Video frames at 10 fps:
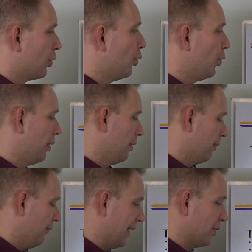Good
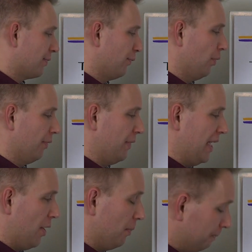things for
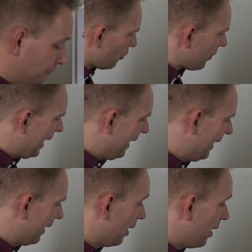video. And
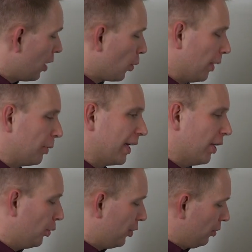then when we
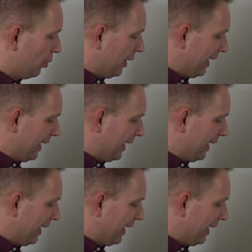go to